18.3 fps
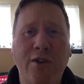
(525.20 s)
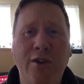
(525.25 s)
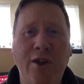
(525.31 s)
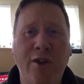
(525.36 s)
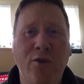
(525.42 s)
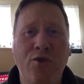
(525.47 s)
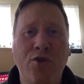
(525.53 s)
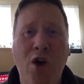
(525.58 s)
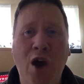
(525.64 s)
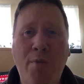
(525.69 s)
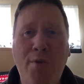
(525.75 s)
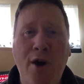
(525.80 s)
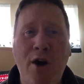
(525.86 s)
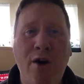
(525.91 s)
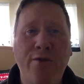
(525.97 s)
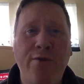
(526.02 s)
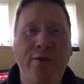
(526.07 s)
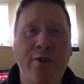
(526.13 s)
the drop
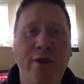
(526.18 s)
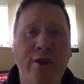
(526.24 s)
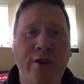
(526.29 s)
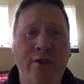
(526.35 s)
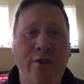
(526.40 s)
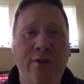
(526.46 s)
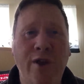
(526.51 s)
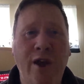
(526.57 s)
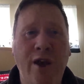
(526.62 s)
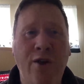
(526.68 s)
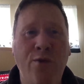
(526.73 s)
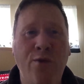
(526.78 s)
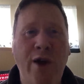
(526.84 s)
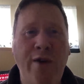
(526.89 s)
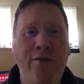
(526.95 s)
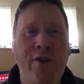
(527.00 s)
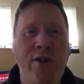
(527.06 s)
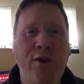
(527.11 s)
off in
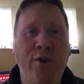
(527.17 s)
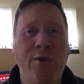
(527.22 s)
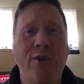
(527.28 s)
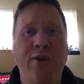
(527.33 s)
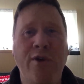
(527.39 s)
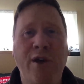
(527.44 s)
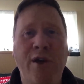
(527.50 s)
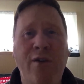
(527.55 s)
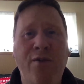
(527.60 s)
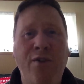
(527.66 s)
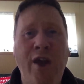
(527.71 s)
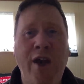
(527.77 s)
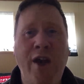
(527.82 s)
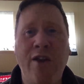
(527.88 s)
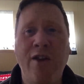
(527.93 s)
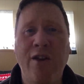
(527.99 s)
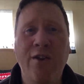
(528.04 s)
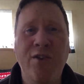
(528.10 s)
revenue if
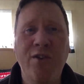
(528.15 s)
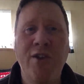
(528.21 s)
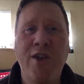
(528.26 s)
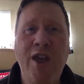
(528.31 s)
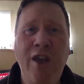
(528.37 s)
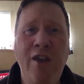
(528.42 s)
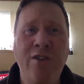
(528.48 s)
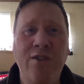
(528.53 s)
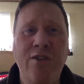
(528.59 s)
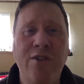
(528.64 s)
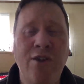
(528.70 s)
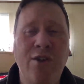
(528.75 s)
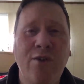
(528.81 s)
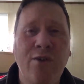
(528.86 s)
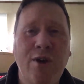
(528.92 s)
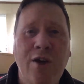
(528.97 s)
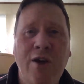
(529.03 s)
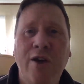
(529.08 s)
that is the case.
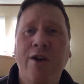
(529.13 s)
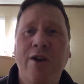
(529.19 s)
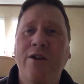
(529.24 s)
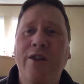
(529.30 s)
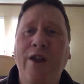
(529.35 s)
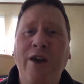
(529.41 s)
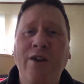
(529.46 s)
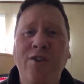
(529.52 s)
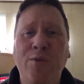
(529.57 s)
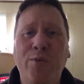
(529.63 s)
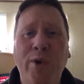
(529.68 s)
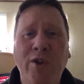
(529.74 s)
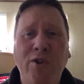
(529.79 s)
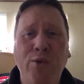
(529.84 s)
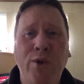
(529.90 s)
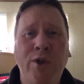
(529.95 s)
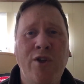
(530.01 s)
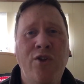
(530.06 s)
So that's the
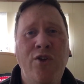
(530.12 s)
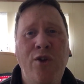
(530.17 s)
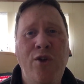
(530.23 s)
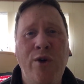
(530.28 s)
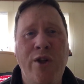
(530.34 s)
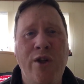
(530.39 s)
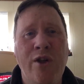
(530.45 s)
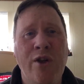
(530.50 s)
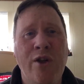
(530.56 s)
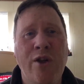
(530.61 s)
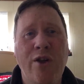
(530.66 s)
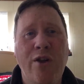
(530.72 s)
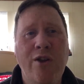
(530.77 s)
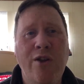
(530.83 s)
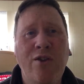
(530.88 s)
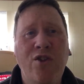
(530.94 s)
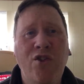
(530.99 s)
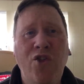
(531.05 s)
best way to do it.
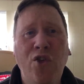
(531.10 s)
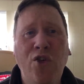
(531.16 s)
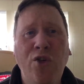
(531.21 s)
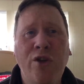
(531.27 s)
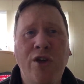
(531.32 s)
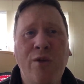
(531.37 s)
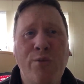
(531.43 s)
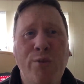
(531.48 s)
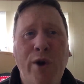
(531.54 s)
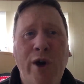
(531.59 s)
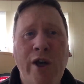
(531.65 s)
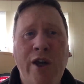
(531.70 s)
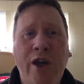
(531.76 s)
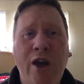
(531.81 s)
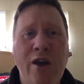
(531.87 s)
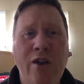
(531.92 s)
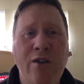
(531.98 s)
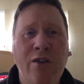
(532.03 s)
Sure, you can
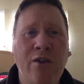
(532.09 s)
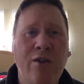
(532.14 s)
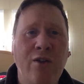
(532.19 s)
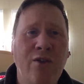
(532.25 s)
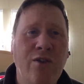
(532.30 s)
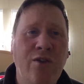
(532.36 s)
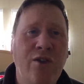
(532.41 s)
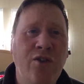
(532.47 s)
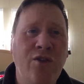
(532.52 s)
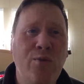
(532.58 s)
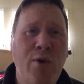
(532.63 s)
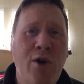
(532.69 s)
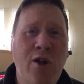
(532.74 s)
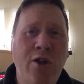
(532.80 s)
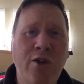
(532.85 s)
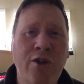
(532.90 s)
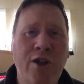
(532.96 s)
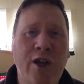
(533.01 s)
boycott the
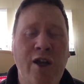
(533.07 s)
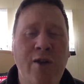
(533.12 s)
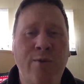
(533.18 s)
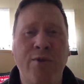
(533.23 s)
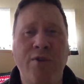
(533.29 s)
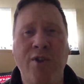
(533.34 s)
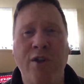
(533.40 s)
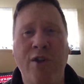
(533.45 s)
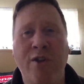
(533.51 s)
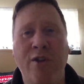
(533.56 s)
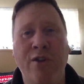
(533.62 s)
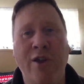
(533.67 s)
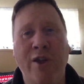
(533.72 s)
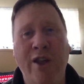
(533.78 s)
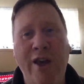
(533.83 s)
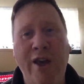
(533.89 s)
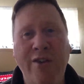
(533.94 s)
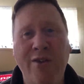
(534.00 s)
smaller games, that are
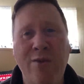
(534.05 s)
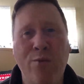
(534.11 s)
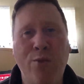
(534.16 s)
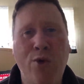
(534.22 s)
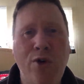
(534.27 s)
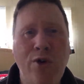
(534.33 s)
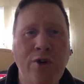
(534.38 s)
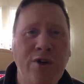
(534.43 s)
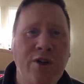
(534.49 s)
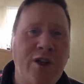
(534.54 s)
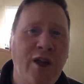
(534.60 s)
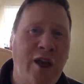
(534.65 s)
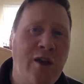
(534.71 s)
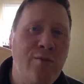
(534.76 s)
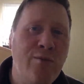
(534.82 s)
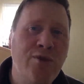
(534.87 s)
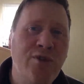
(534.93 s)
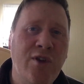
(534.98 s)
the less important
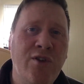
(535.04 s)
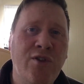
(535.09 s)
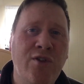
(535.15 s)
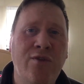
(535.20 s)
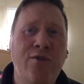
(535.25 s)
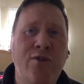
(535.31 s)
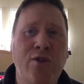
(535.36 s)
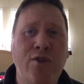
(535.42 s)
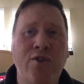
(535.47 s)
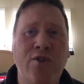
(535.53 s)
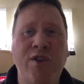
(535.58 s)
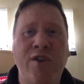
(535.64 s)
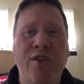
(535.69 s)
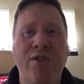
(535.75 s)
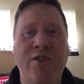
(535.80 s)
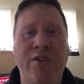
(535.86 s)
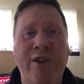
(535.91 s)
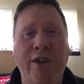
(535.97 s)
games, as if you're a
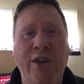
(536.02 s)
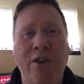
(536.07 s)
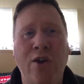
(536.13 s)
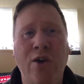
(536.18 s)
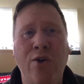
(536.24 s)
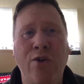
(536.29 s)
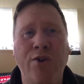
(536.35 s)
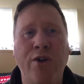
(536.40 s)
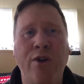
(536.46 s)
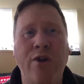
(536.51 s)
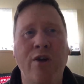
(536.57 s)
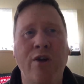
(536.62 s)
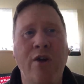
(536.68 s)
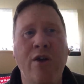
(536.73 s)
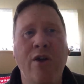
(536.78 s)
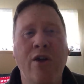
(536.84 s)
season ticket holder.